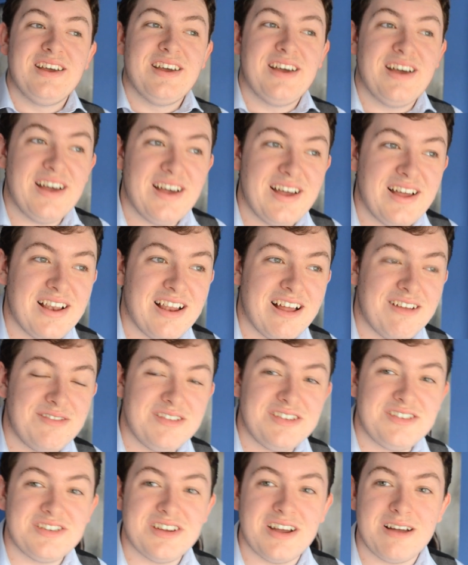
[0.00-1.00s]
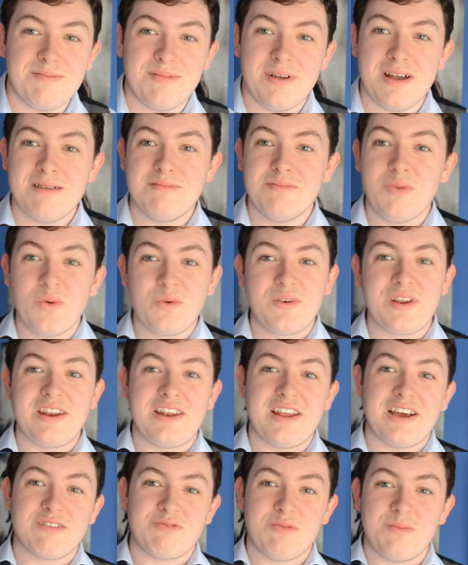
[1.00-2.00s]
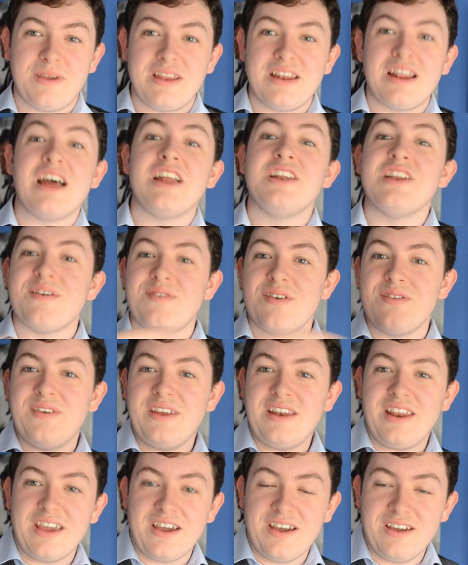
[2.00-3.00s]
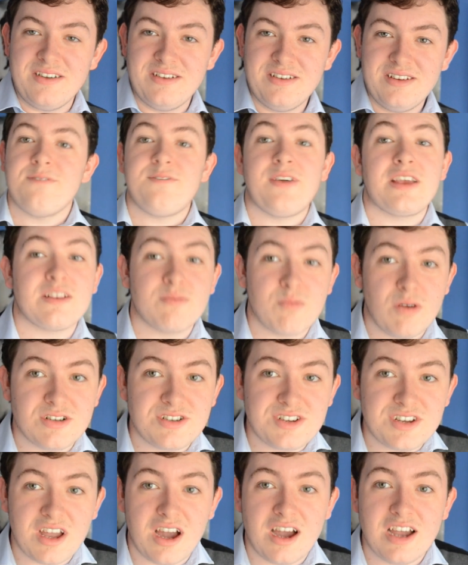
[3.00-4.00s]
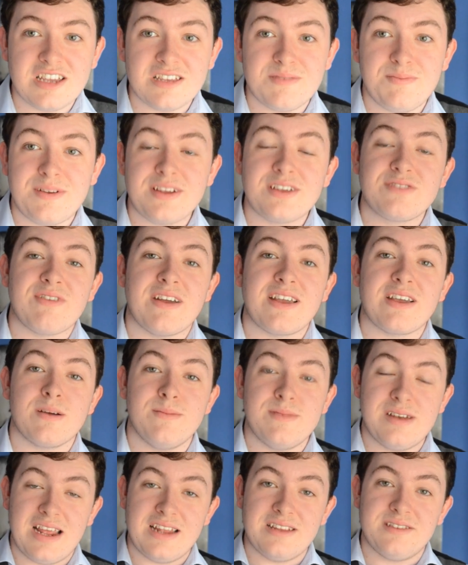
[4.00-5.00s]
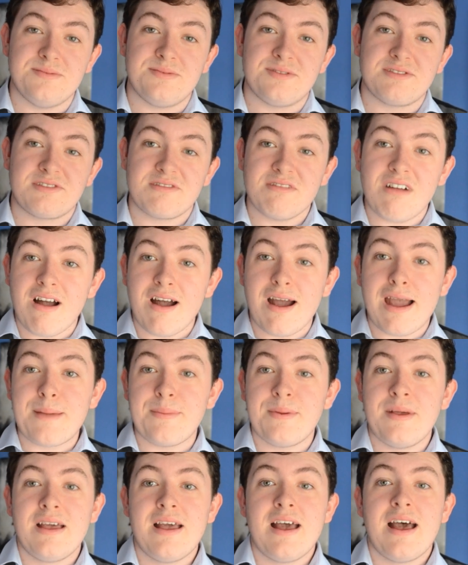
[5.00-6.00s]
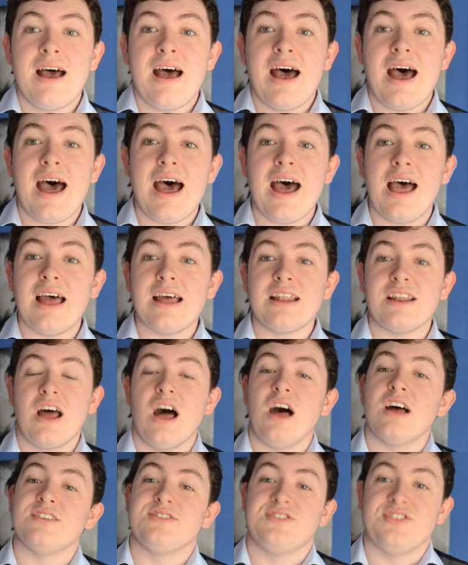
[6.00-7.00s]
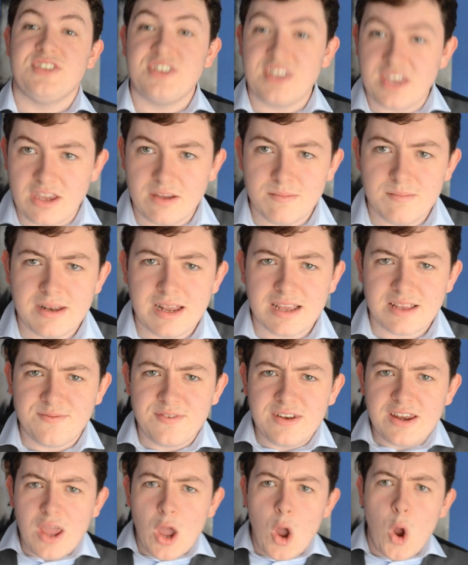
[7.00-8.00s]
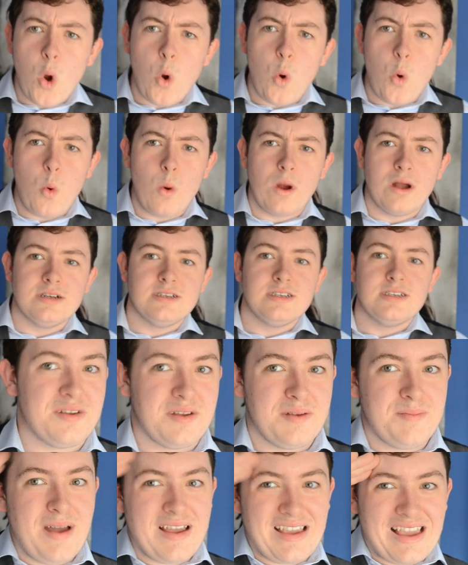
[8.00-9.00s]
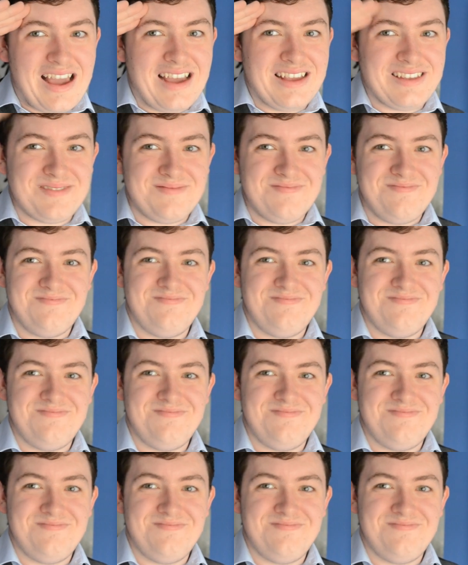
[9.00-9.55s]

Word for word: Uh, lovely job. Uh, more details will be in another video. Thanks for watching guys. Please rate, comment and subscribe. And I'll see you in the next video. Bye guys.